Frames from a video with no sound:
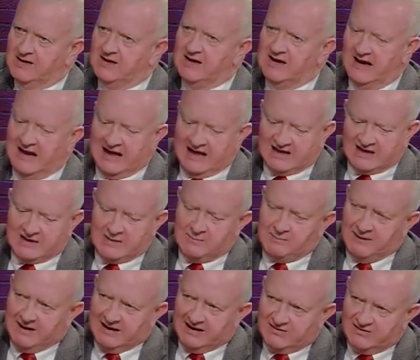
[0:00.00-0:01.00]
It has to
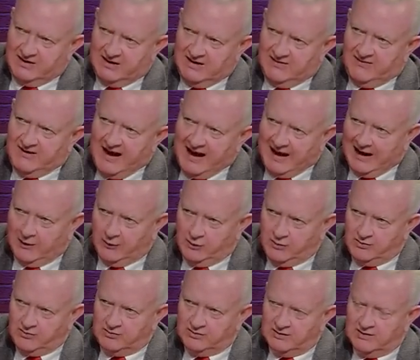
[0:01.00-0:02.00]
pass in the House,